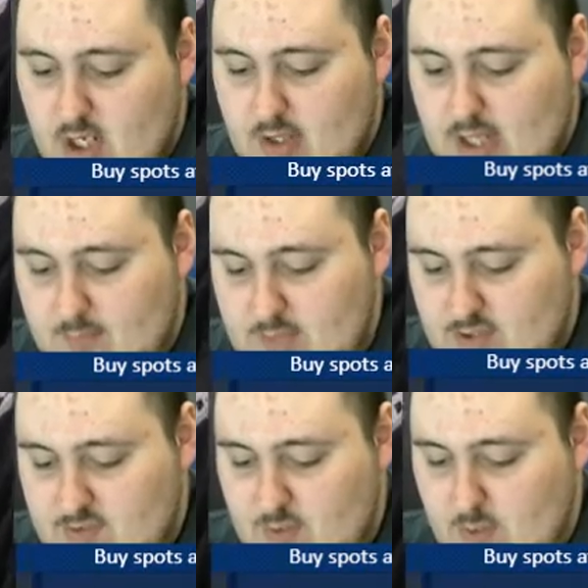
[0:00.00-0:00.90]
That
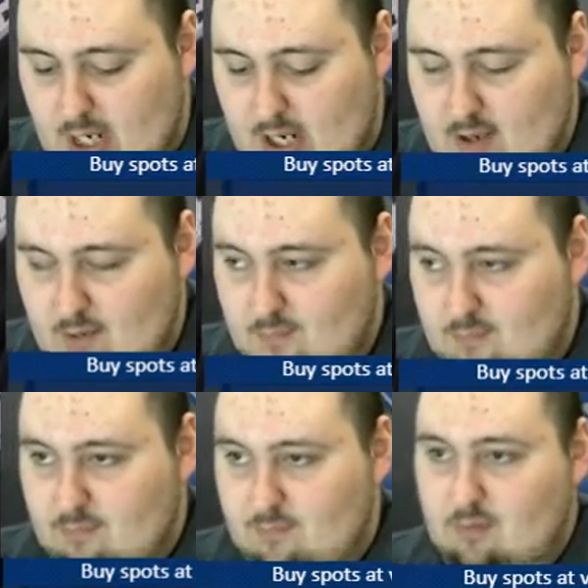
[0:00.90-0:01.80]
means you
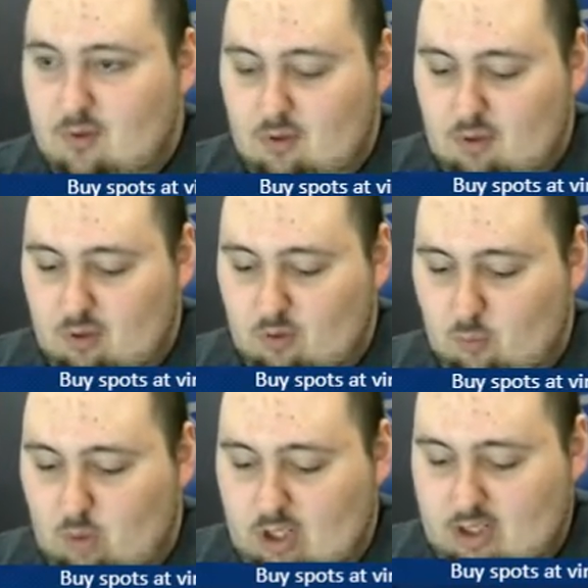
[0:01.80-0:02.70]
have
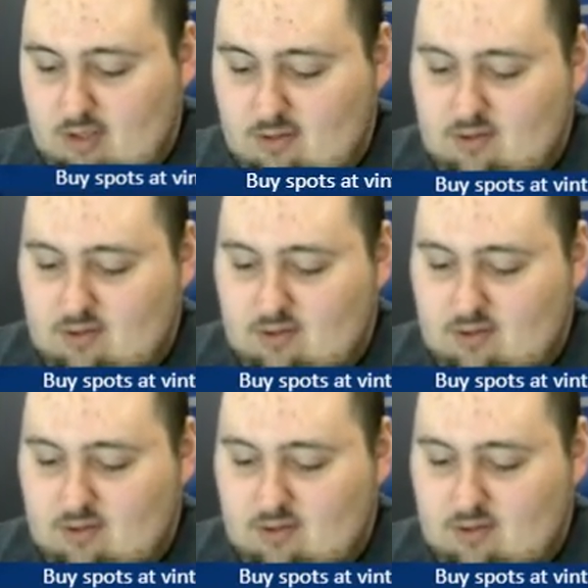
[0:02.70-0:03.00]
one